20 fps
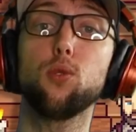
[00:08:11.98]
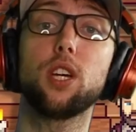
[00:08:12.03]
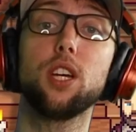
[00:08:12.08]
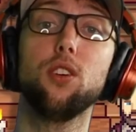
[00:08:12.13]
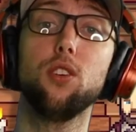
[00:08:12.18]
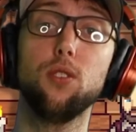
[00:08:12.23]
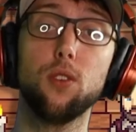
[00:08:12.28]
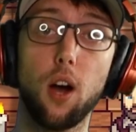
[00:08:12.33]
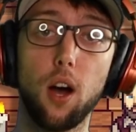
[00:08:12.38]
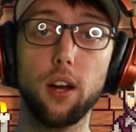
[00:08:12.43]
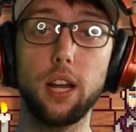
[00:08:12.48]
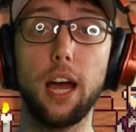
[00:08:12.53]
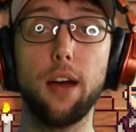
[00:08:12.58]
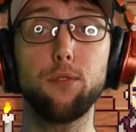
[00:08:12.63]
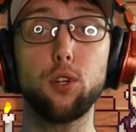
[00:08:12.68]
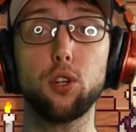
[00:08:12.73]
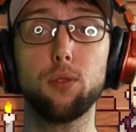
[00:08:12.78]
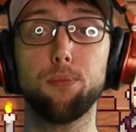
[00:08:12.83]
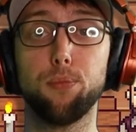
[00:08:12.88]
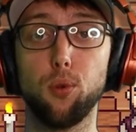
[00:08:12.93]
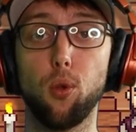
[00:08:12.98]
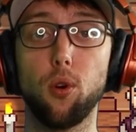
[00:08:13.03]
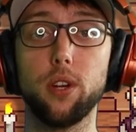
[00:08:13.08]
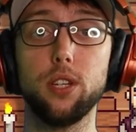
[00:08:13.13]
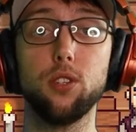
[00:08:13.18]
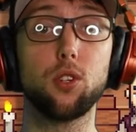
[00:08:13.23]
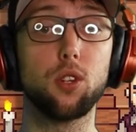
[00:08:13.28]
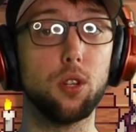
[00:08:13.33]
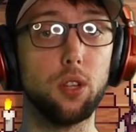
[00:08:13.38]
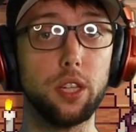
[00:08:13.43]
you cannot have your
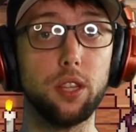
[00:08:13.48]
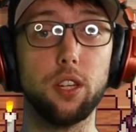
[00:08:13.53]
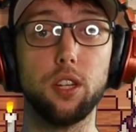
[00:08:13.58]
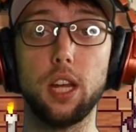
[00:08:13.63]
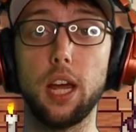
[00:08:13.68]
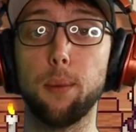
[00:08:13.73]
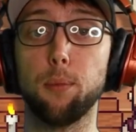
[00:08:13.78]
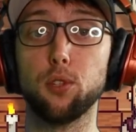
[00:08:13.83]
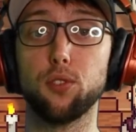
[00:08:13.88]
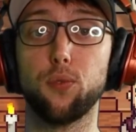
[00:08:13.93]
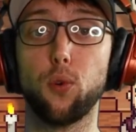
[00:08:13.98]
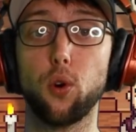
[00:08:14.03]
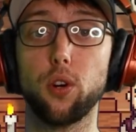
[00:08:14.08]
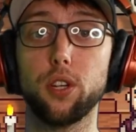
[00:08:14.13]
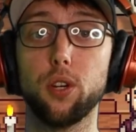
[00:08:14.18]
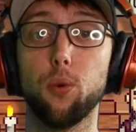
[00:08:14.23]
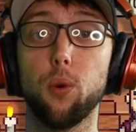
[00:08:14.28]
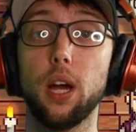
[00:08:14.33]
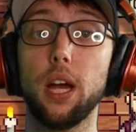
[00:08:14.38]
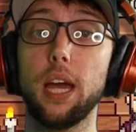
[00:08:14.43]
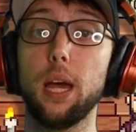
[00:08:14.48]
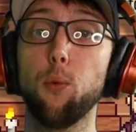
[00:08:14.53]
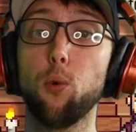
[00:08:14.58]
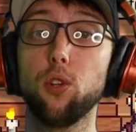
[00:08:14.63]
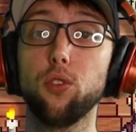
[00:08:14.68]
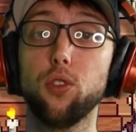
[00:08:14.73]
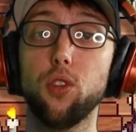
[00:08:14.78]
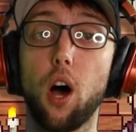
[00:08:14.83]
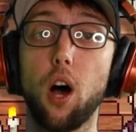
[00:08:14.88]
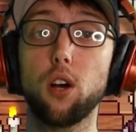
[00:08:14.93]
employees clean the tables for you. It
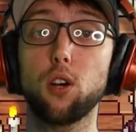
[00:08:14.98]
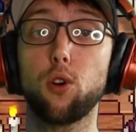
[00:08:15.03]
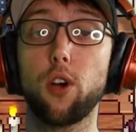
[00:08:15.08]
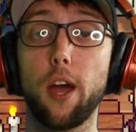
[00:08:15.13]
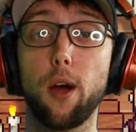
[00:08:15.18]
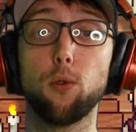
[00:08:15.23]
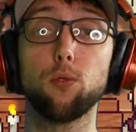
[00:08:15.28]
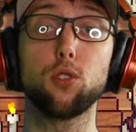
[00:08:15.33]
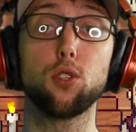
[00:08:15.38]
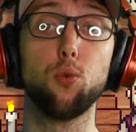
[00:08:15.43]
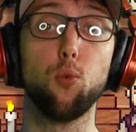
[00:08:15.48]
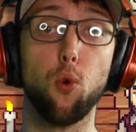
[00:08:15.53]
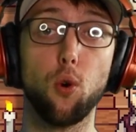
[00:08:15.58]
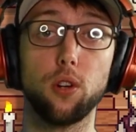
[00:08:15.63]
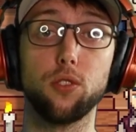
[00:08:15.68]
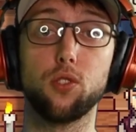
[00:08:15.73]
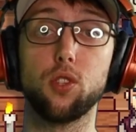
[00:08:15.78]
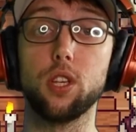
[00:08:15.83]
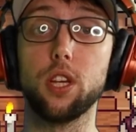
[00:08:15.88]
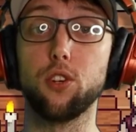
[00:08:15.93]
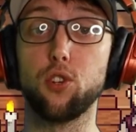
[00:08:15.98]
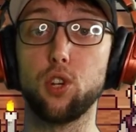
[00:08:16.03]
will not count towards the